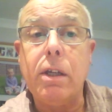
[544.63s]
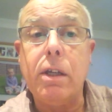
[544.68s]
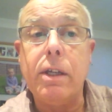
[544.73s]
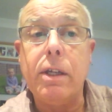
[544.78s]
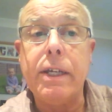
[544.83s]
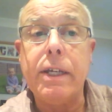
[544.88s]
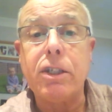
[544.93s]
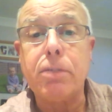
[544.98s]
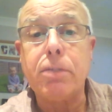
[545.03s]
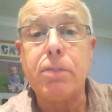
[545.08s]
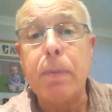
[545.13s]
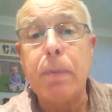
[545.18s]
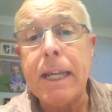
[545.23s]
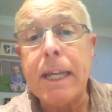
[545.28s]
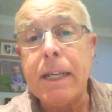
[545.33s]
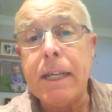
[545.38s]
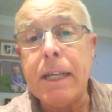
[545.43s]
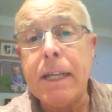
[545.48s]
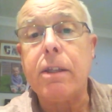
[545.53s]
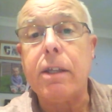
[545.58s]

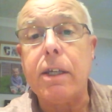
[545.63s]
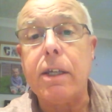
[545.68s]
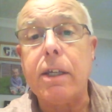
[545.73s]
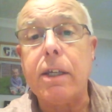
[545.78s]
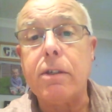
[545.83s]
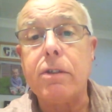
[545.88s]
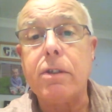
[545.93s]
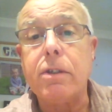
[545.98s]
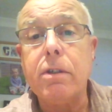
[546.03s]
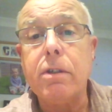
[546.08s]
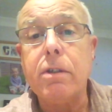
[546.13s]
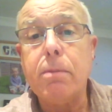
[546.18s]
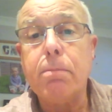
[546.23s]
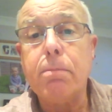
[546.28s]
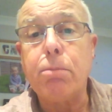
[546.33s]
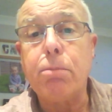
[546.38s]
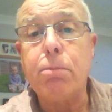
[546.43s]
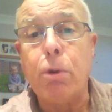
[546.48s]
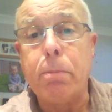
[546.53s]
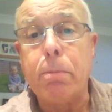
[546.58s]
explain things
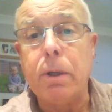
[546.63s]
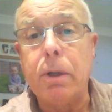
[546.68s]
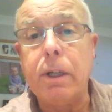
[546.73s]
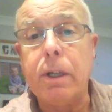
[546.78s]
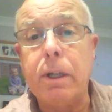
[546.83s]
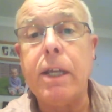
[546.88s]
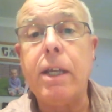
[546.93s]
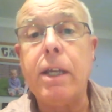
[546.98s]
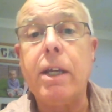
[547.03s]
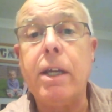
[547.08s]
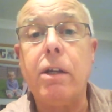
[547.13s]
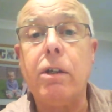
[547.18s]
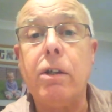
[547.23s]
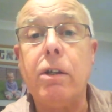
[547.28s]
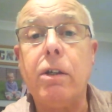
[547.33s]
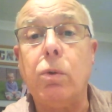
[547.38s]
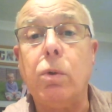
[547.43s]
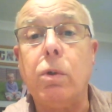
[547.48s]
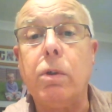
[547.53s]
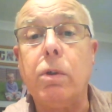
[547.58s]
properly
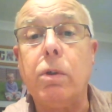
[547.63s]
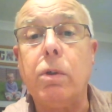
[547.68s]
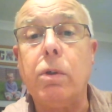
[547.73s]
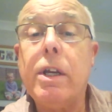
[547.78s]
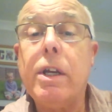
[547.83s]
or